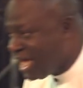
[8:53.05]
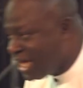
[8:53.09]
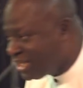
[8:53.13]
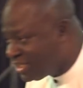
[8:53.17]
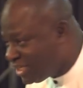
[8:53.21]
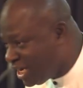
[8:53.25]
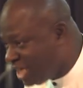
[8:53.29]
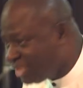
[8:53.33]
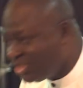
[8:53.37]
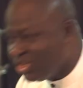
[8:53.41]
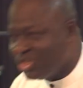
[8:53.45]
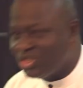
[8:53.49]
I
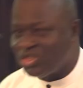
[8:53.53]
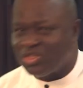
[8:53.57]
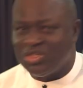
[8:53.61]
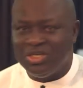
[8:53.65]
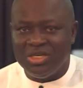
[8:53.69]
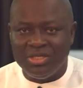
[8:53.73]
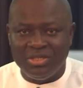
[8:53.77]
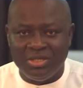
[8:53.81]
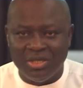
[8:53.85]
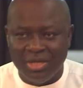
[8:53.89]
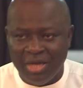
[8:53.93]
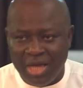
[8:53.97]
said, it's a
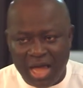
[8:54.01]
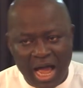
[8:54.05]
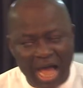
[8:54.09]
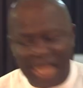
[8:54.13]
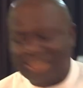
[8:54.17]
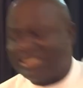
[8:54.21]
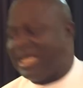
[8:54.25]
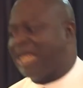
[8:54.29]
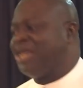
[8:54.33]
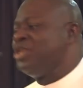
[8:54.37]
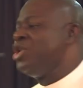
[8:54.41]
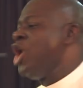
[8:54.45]
seed. I
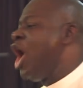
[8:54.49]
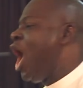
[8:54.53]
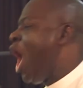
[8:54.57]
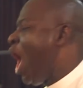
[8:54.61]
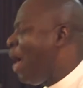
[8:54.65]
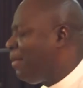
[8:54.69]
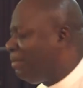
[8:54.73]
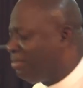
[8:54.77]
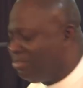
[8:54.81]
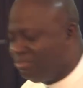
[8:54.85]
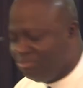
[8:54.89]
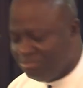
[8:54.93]
said,
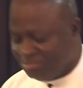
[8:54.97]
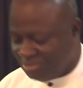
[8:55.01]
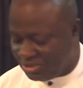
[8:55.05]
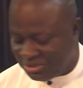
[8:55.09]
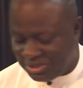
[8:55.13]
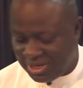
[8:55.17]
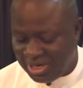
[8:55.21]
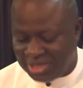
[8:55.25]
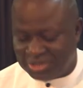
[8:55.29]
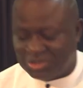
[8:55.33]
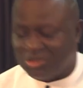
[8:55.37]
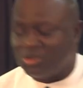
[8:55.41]
nope. They
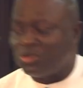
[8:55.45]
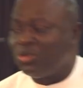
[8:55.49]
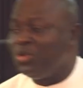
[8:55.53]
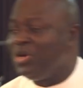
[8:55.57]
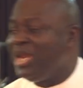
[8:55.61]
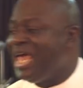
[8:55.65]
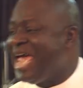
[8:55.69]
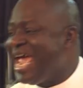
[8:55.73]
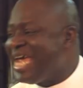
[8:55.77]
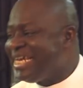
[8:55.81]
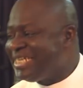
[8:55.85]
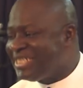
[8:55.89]
said, it's too
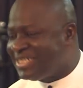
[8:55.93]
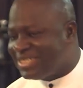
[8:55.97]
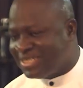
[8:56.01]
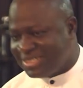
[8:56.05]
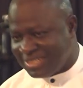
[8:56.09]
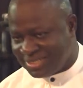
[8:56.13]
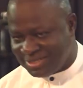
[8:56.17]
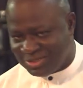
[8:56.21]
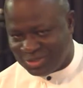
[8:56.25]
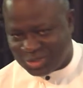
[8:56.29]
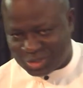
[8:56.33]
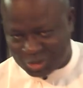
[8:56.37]
late.
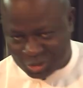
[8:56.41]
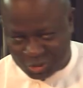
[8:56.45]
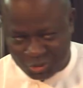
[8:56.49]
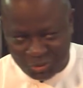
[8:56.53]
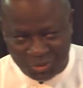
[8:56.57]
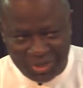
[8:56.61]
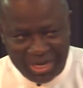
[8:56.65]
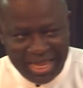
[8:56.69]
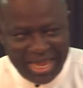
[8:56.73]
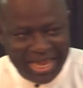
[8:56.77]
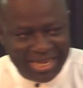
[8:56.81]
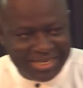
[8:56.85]
It's too
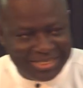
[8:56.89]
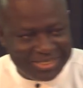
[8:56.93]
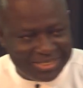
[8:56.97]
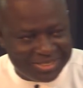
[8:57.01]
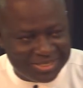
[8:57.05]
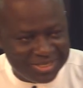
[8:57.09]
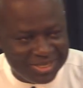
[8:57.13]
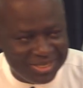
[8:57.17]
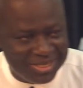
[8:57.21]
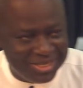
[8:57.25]
late.